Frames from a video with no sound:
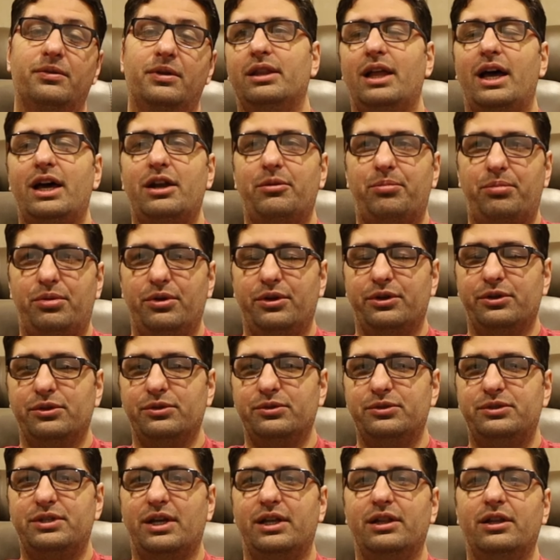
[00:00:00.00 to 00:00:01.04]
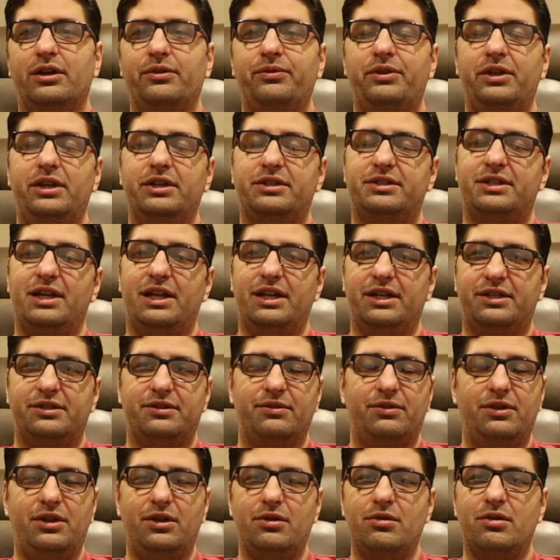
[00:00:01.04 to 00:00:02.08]
A lot of pros. I love the aesthetics
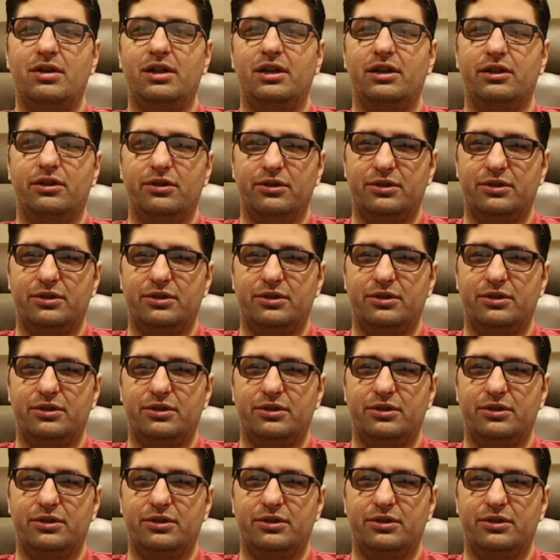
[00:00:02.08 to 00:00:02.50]
of the unit. It